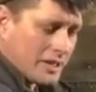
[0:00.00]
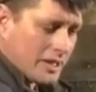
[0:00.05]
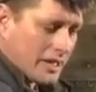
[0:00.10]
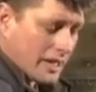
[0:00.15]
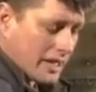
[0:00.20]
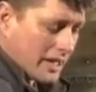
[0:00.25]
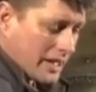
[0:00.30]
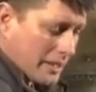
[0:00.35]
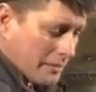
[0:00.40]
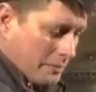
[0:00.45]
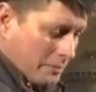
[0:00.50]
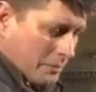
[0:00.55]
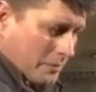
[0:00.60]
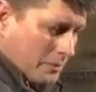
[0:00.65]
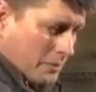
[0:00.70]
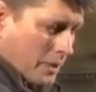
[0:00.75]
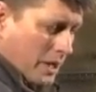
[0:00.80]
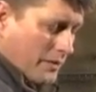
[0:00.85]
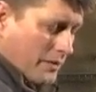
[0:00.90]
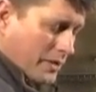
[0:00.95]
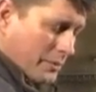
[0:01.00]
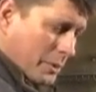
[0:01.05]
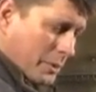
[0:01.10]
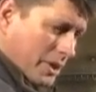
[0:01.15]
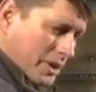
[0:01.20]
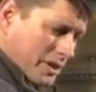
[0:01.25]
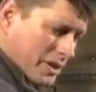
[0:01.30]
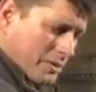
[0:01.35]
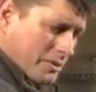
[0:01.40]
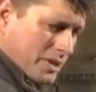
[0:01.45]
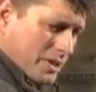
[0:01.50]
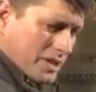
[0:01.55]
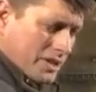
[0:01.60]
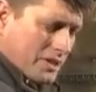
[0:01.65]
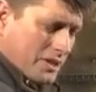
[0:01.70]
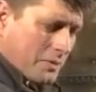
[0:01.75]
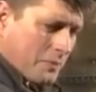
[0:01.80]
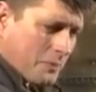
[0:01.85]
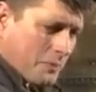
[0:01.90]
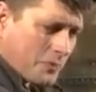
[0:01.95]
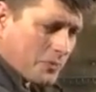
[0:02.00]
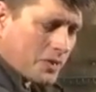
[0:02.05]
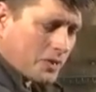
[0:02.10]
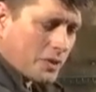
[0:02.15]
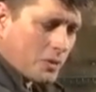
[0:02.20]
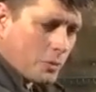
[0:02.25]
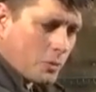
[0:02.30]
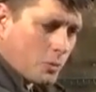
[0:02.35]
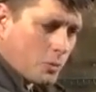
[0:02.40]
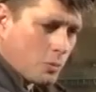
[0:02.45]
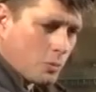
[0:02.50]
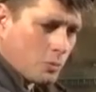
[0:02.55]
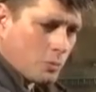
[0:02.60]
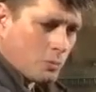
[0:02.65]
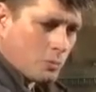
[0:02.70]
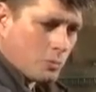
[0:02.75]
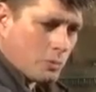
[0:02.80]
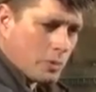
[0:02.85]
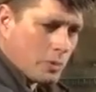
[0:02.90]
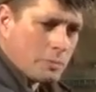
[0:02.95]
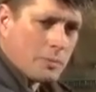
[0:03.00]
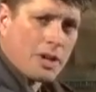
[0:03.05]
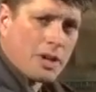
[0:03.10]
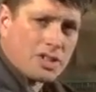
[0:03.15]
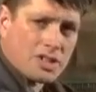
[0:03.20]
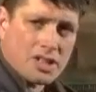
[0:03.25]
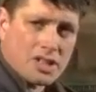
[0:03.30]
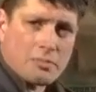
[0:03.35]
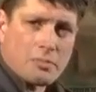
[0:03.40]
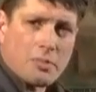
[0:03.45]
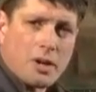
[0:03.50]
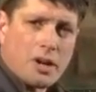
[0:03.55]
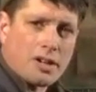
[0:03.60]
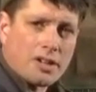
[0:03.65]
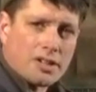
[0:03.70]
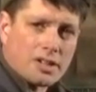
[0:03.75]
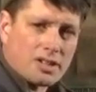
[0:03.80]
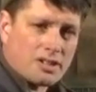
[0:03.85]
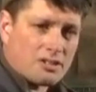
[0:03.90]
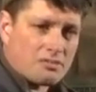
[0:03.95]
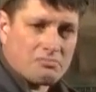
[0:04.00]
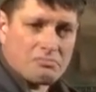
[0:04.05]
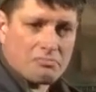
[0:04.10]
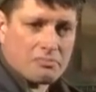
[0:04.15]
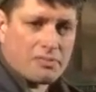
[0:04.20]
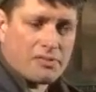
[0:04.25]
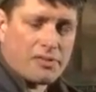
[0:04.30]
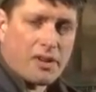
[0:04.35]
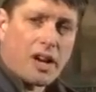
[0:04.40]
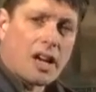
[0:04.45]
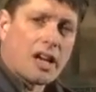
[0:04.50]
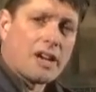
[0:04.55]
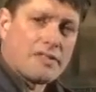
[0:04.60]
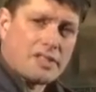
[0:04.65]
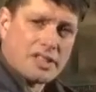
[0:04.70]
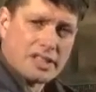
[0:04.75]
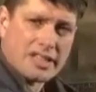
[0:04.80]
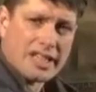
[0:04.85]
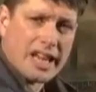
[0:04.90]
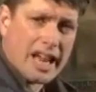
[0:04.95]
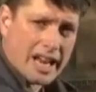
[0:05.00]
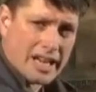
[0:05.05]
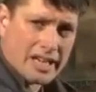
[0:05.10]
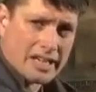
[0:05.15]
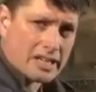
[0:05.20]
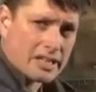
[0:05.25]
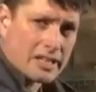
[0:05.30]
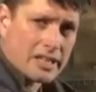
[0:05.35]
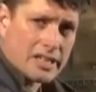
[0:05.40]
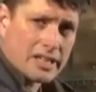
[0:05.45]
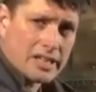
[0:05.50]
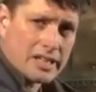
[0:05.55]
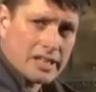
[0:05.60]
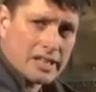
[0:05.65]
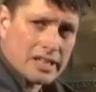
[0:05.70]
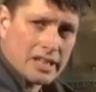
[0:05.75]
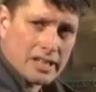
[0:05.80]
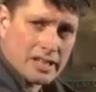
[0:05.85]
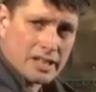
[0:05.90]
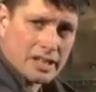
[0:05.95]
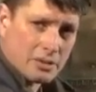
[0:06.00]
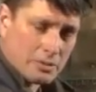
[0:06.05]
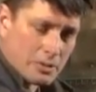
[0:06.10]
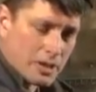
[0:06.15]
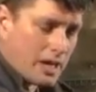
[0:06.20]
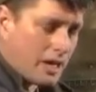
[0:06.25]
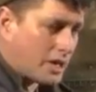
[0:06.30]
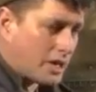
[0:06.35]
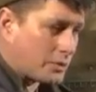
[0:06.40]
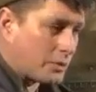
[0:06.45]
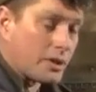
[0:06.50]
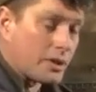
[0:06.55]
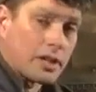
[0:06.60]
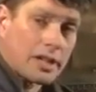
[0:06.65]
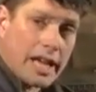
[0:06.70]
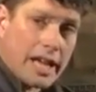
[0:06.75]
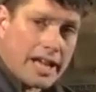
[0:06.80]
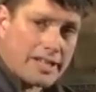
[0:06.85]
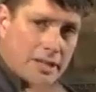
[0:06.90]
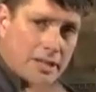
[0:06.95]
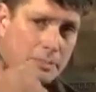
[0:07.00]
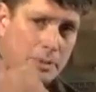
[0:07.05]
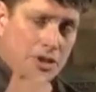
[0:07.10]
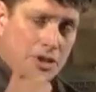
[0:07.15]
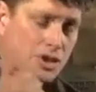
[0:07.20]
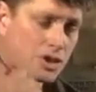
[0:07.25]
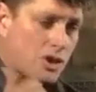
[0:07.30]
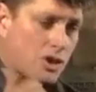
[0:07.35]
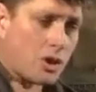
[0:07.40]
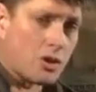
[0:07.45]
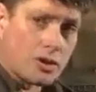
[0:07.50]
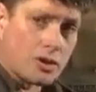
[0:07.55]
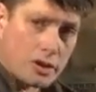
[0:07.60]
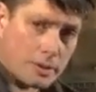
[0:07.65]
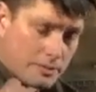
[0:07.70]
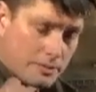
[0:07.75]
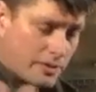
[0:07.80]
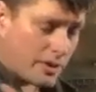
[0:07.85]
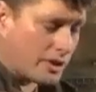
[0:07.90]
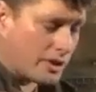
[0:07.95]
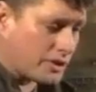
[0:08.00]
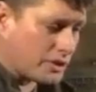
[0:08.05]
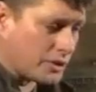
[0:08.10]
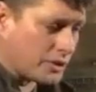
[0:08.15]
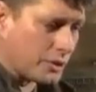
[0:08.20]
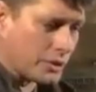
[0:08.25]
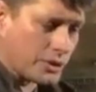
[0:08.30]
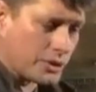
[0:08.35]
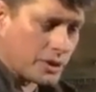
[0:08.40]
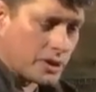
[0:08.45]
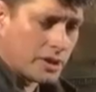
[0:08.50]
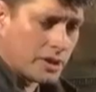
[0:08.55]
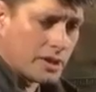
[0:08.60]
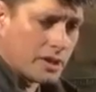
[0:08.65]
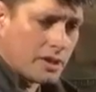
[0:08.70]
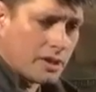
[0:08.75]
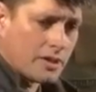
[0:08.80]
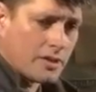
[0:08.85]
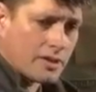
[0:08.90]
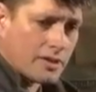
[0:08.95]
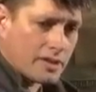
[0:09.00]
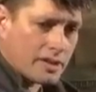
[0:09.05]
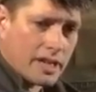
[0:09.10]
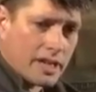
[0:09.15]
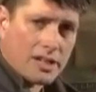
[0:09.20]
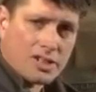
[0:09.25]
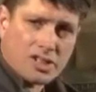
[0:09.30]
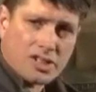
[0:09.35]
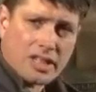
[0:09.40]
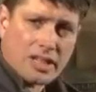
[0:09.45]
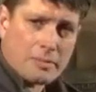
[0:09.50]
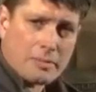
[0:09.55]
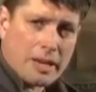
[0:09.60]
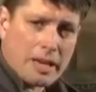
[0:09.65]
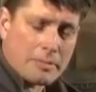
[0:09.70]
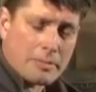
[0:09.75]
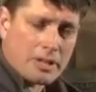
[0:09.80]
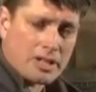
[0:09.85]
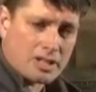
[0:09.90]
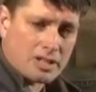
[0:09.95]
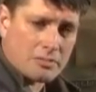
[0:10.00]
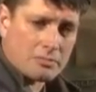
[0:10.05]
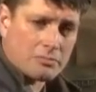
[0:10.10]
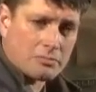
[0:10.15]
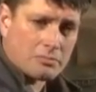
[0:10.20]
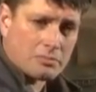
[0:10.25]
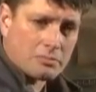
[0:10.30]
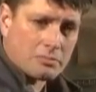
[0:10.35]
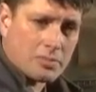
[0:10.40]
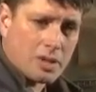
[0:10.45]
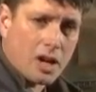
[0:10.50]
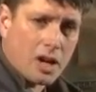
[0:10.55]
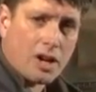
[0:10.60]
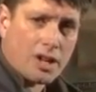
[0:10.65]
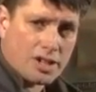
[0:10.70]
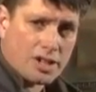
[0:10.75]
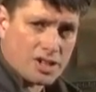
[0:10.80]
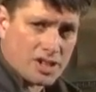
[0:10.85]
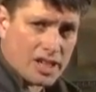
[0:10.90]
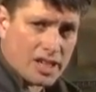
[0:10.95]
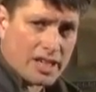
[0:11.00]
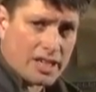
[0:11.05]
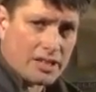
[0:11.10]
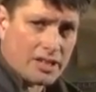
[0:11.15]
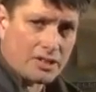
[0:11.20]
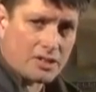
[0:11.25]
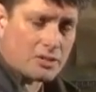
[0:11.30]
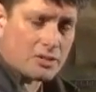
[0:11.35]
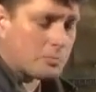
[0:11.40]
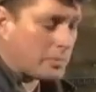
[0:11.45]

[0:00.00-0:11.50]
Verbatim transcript: um, whatever one of those is, we might see minus five to ten, you know, in a harsh one. The lads up in Scotland, up further north, they'll see maybe some high teens,